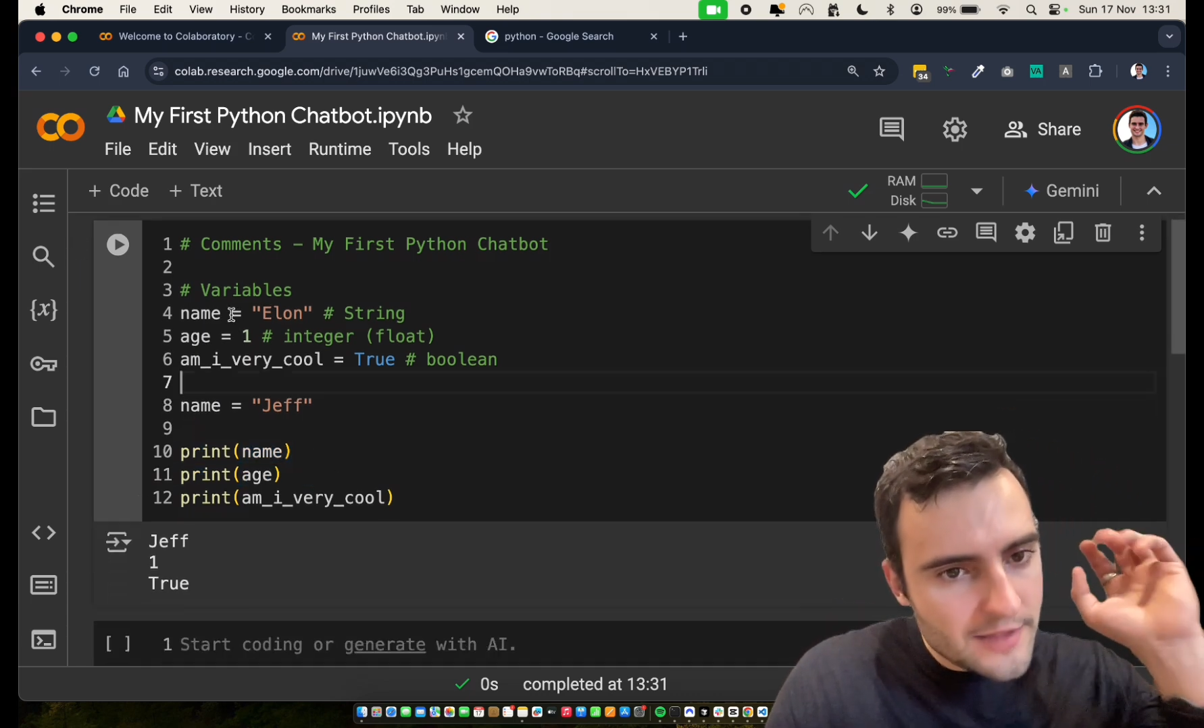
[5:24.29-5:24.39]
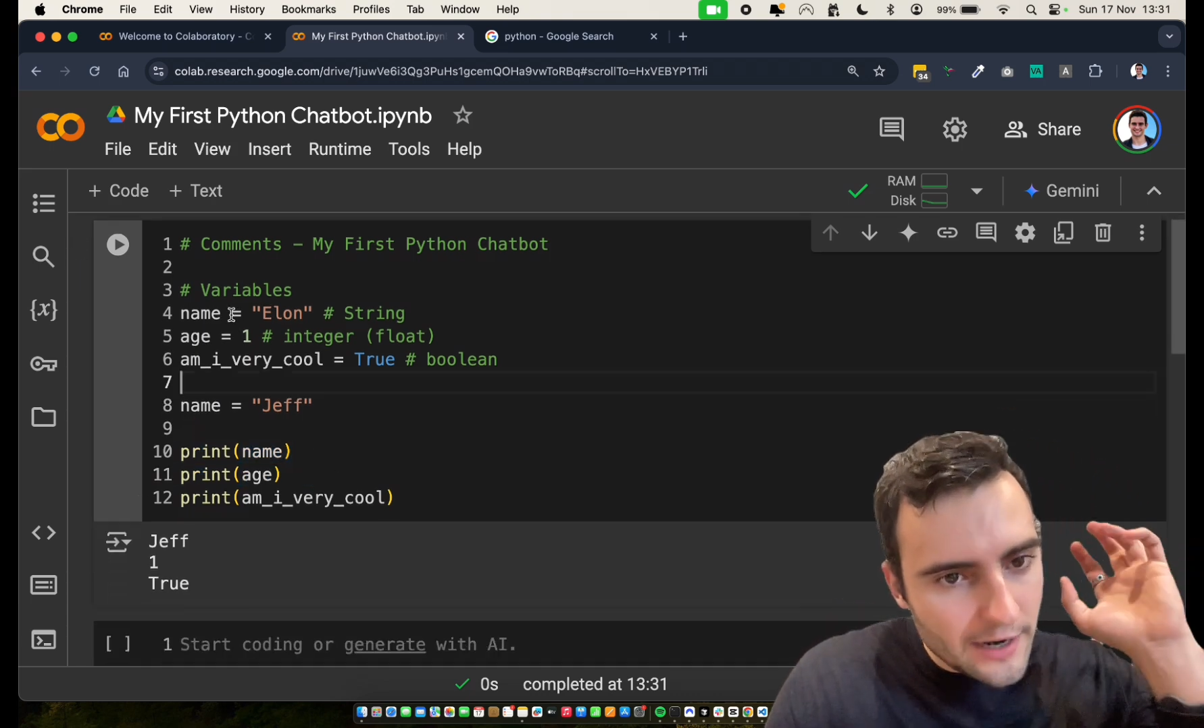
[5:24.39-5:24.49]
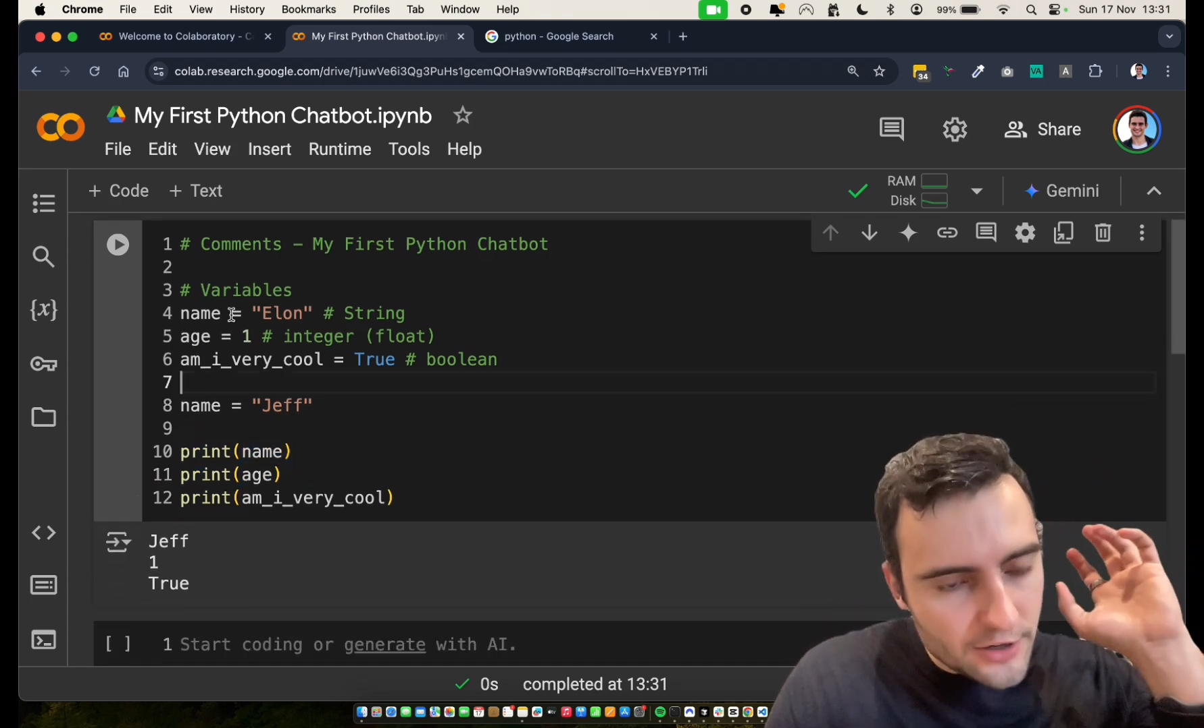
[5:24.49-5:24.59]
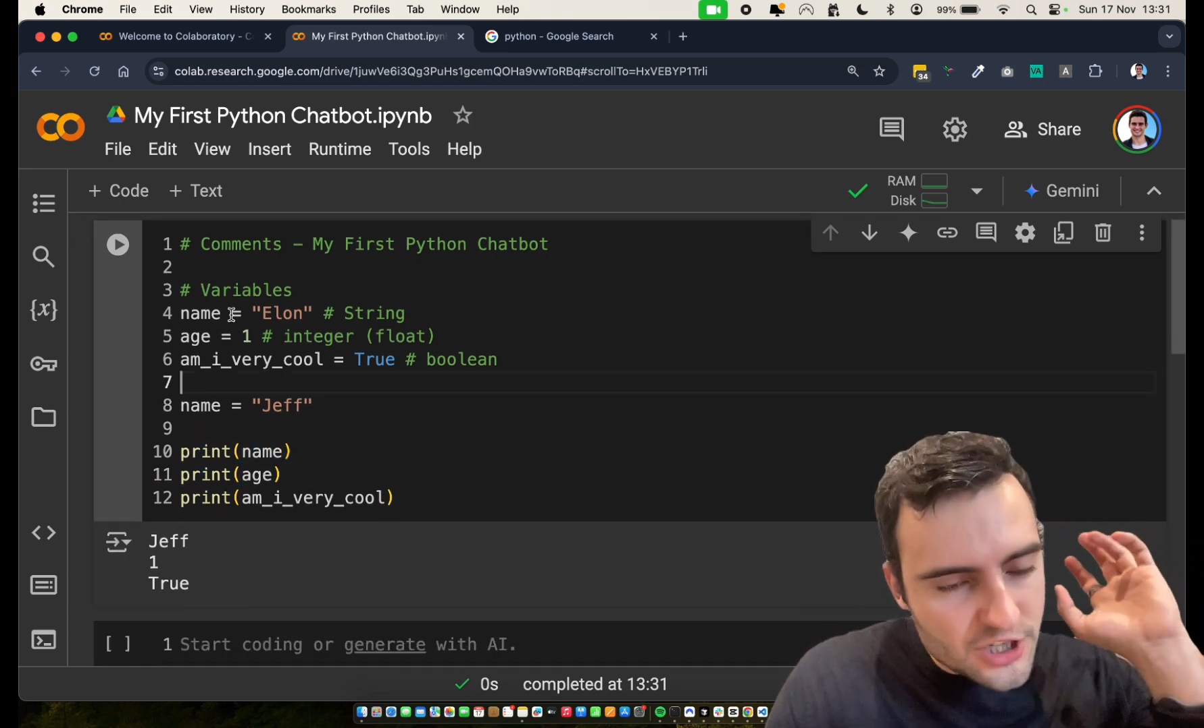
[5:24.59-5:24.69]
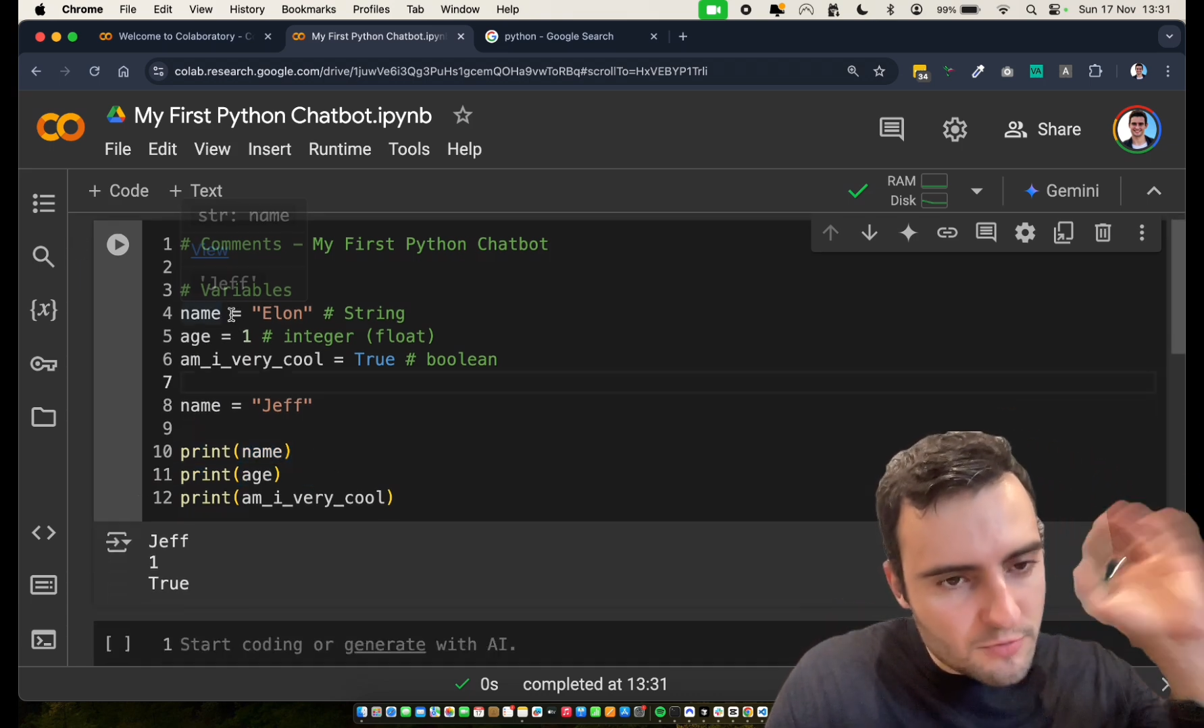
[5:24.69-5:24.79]
They
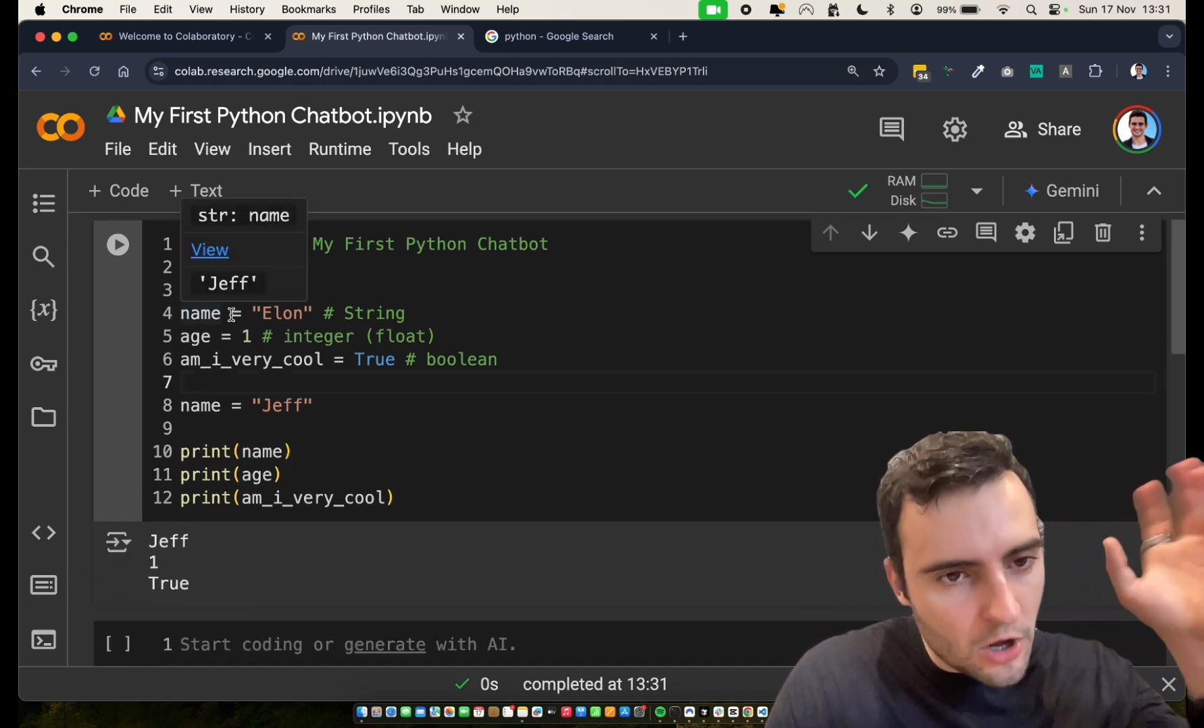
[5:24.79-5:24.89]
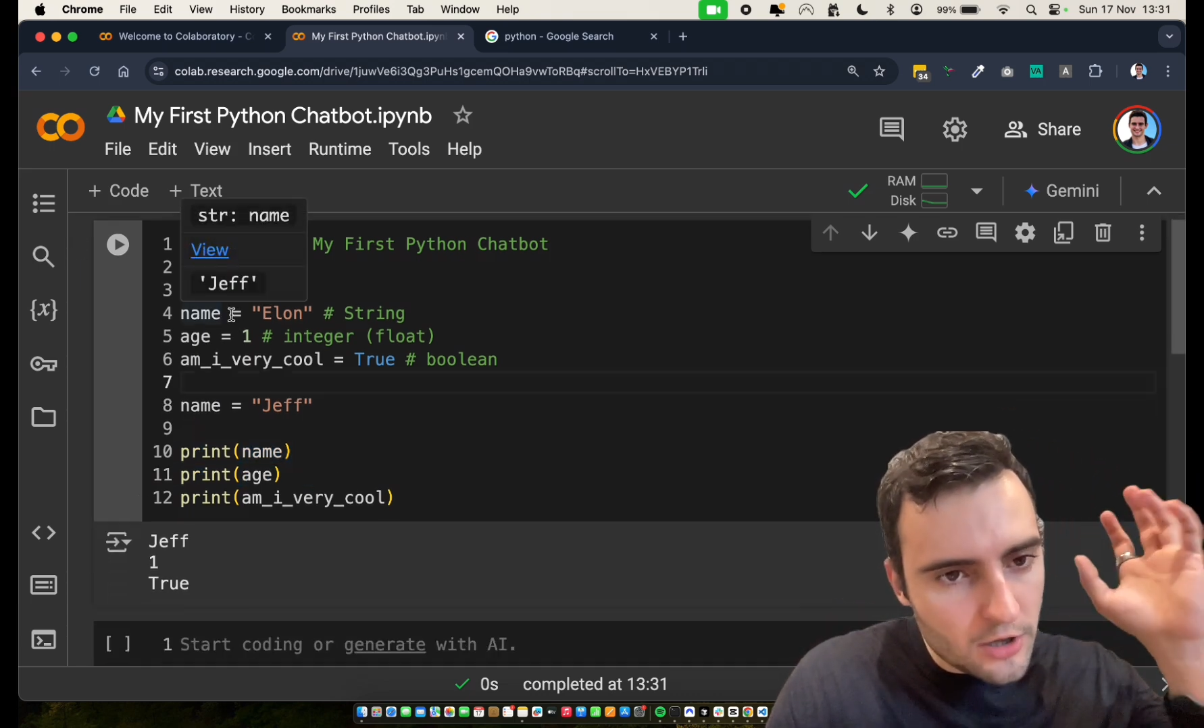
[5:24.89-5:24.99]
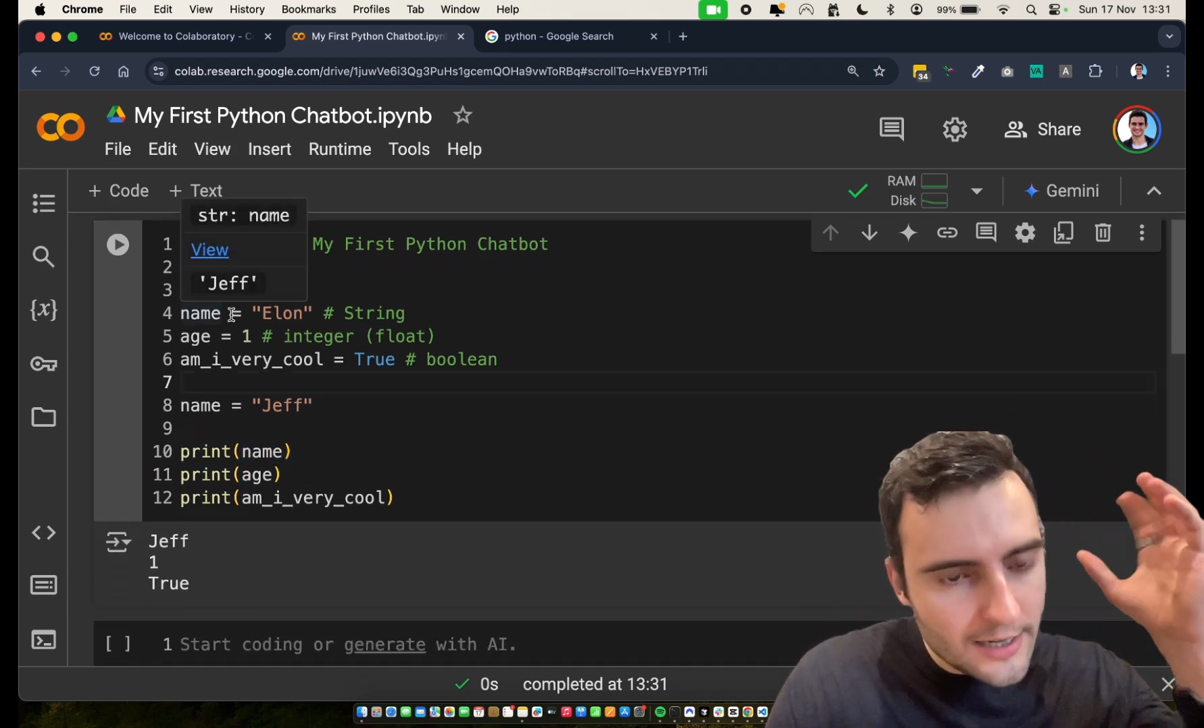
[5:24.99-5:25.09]
are small